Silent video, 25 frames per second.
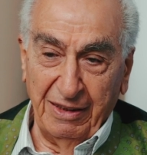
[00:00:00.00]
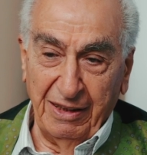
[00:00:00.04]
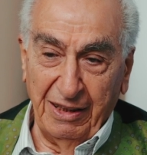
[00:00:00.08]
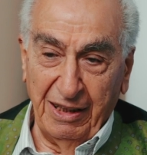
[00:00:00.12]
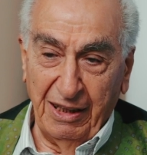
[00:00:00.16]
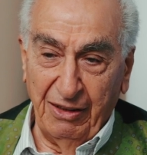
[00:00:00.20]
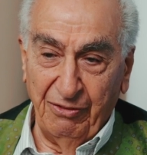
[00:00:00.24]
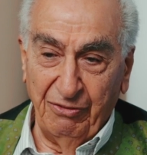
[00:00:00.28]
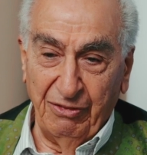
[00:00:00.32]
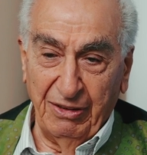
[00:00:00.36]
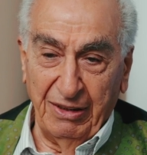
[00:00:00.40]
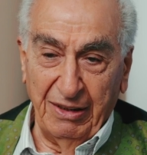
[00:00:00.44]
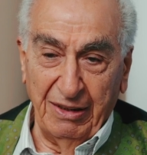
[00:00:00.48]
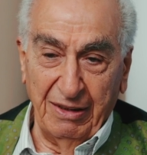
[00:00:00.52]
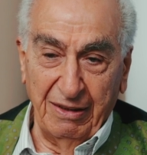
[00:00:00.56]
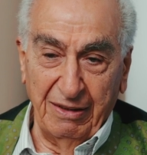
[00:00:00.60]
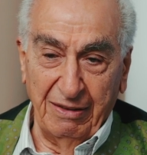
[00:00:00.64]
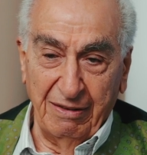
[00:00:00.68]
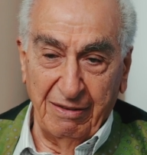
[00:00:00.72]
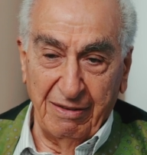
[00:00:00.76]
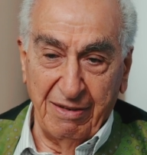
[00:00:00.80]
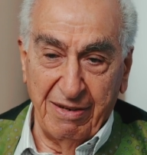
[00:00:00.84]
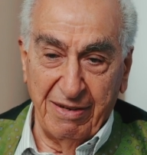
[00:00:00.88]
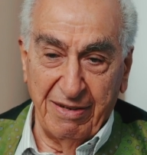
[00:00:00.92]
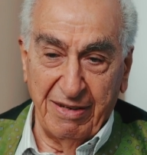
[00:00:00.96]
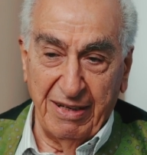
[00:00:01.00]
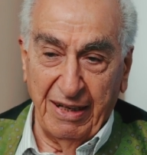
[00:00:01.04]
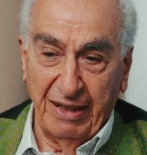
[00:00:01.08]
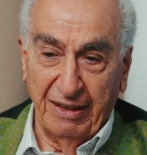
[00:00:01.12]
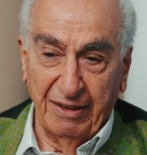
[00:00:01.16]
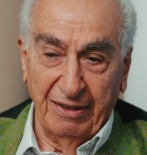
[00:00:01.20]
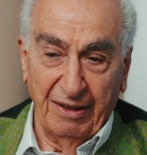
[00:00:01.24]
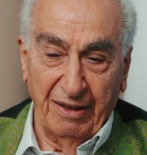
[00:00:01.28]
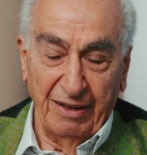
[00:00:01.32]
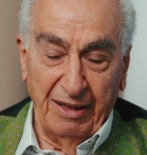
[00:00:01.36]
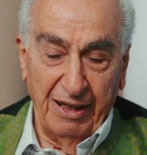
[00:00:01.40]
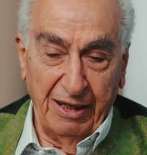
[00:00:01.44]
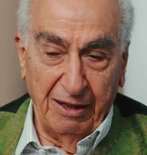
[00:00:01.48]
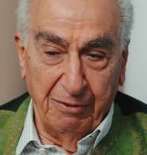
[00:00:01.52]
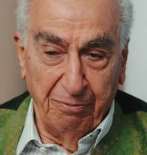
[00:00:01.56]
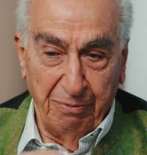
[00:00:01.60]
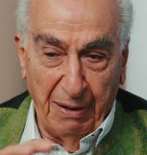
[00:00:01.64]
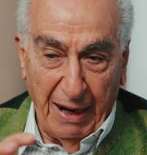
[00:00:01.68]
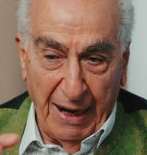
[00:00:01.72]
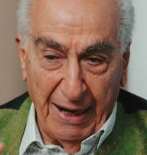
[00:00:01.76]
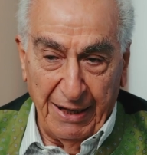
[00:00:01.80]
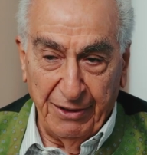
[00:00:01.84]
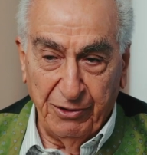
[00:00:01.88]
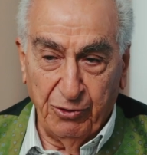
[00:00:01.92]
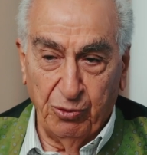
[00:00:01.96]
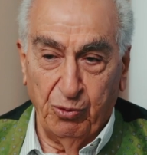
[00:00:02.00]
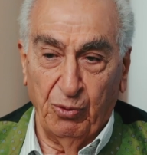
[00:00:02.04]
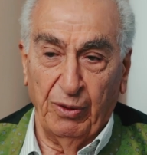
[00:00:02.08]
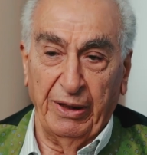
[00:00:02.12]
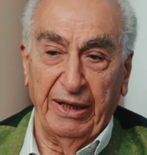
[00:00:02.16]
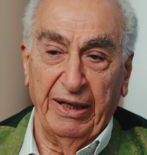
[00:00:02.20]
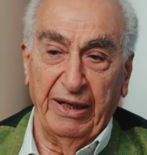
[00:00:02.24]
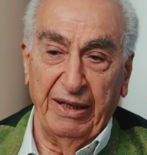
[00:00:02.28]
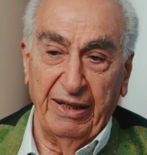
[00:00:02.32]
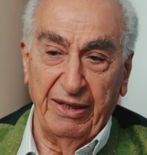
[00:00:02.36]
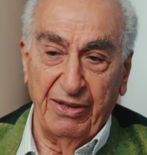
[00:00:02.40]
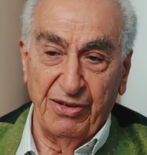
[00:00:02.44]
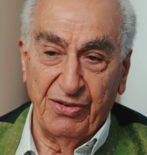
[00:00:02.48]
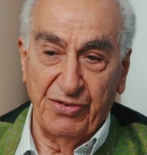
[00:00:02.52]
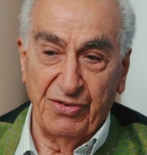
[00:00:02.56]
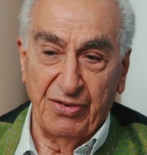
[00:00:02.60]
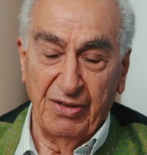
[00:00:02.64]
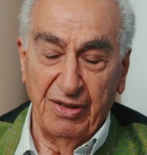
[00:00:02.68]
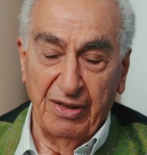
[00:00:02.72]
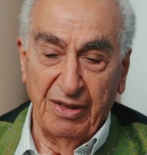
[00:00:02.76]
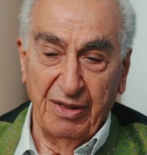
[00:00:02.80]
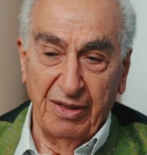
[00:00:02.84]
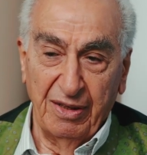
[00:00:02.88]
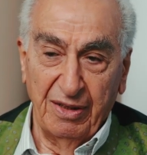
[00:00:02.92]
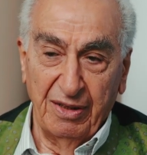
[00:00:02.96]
even signaling pathways